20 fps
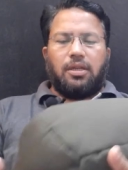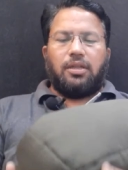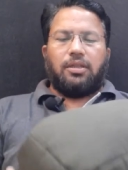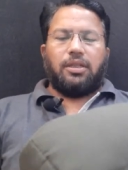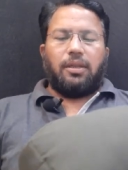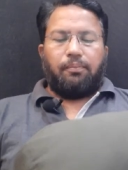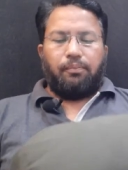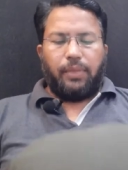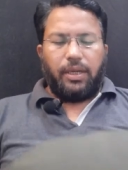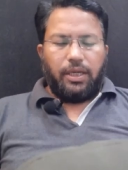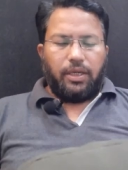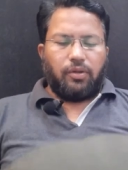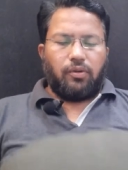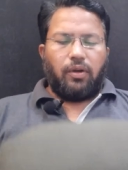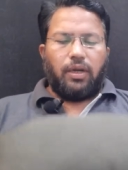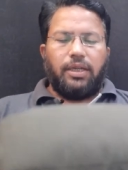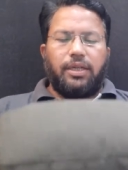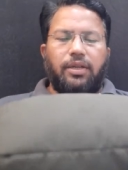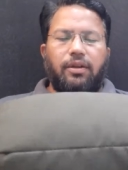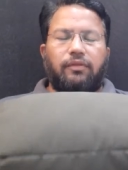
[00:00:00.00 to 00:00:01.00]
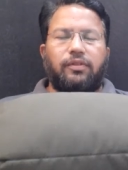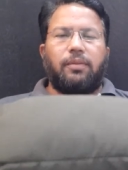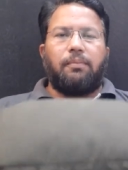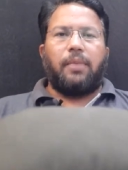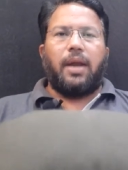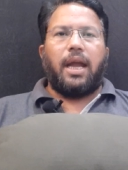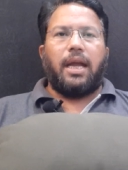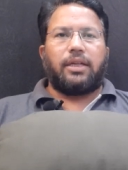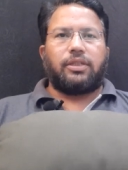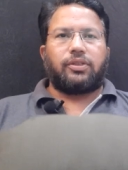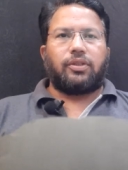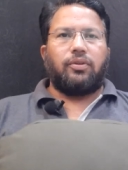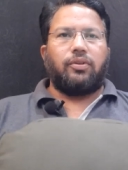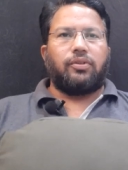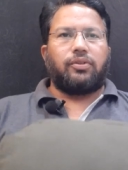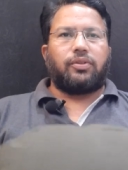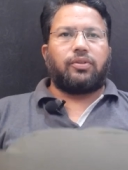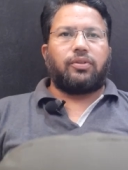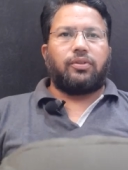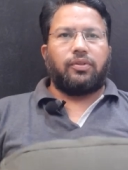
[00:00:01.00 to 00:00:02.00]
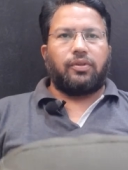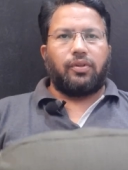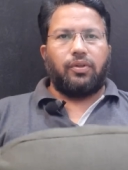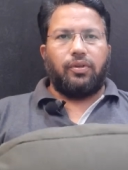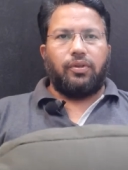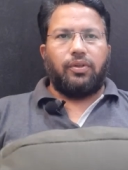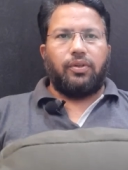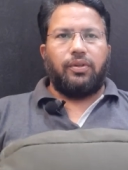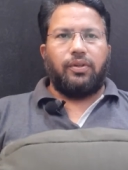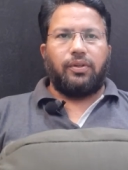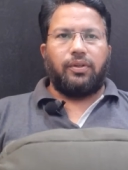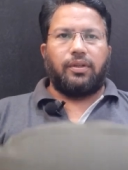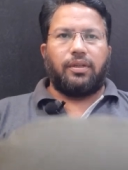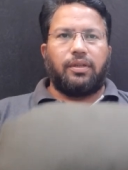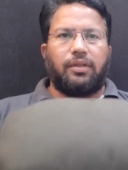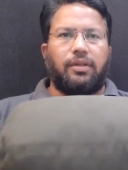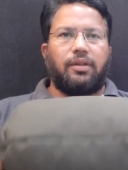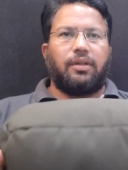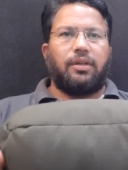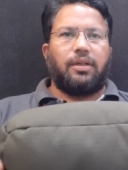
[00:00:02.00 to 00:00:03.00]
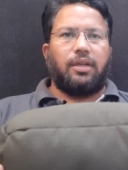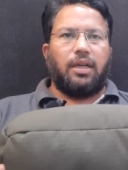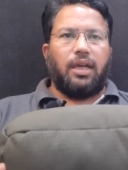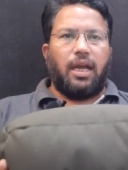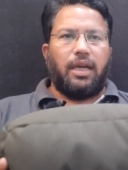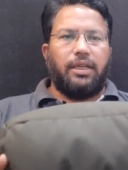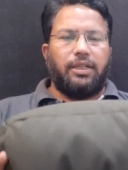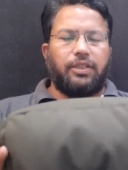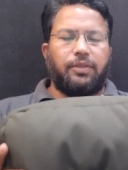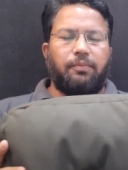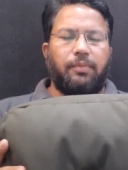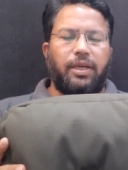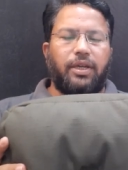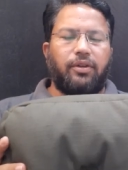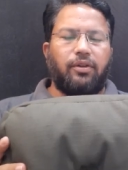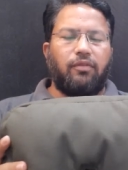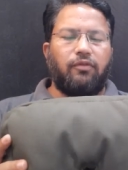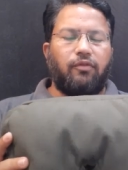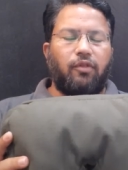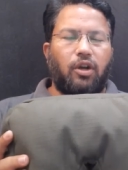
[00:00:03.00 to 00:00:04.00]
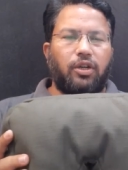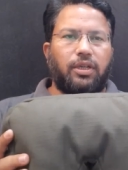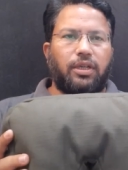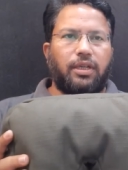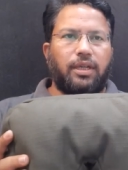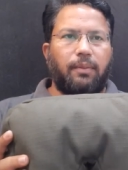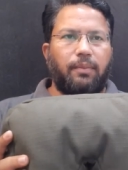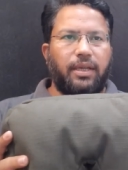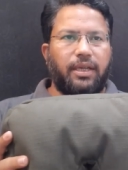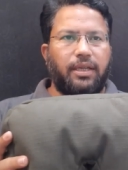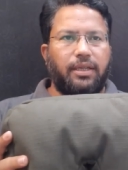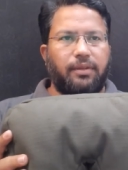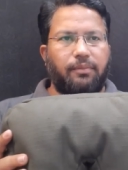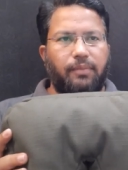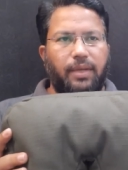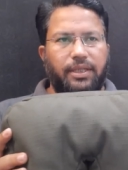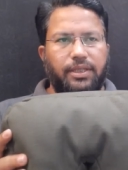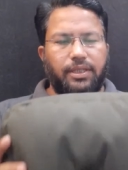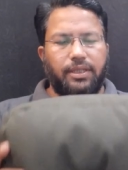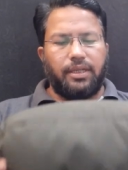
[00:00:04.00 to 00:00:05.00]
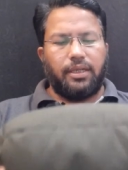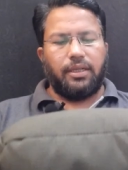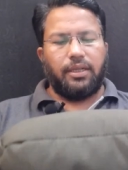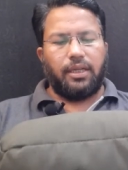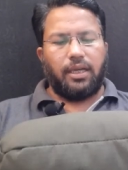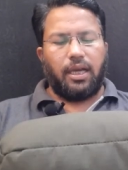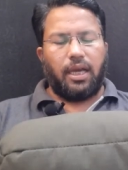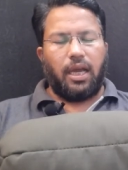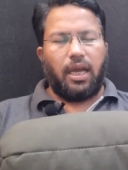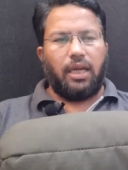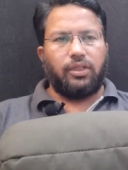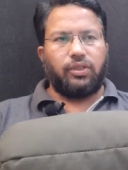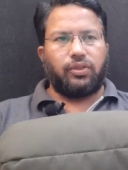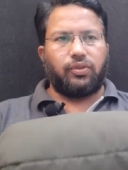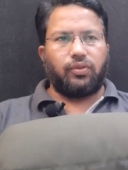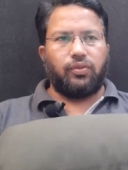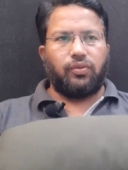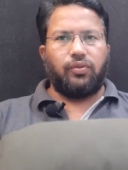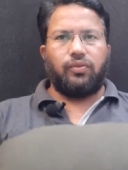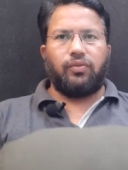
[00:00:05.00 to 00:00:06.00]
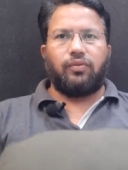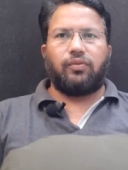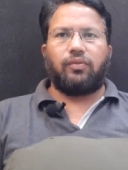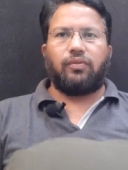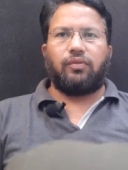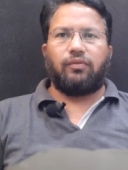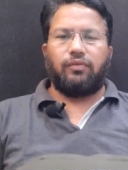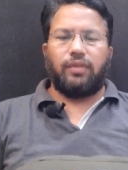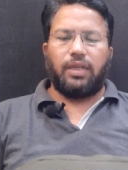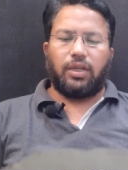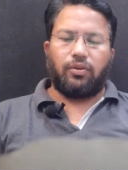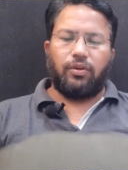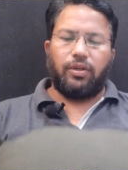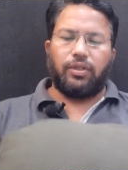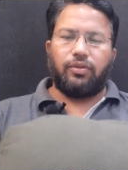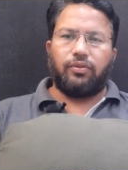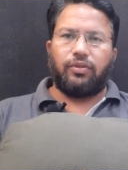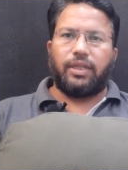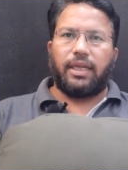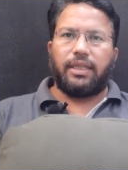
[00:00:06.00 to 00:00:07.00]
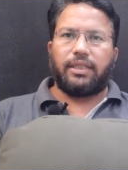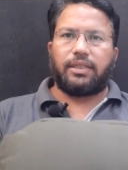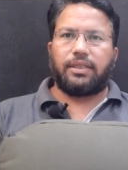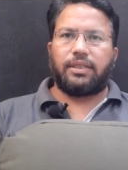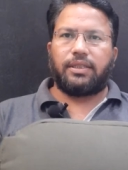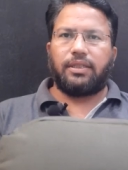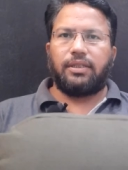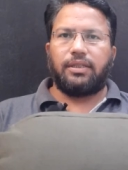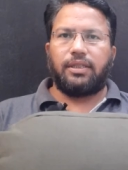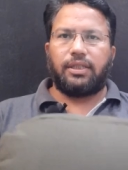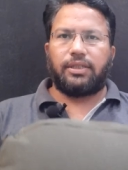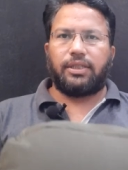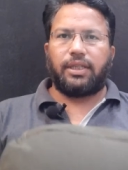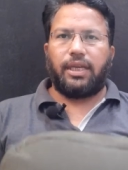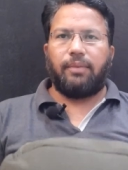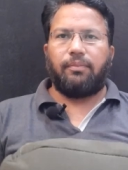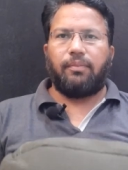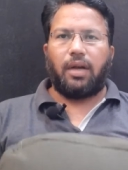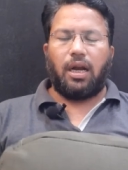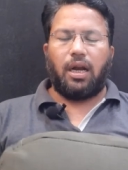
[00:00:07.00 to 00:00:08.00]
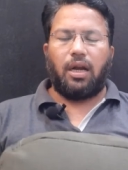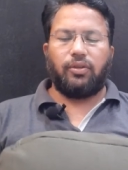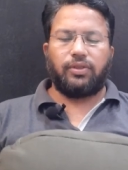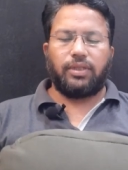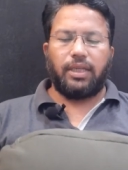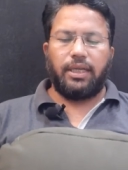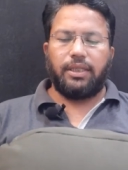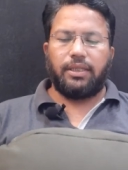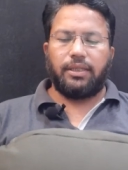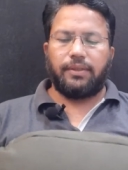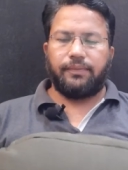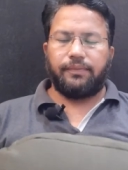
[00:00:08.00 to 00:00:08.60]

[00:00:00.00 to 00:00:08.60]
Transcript: The build quality of the bags looks good and it's made of water repellent material, and soon we are going to test the same outside.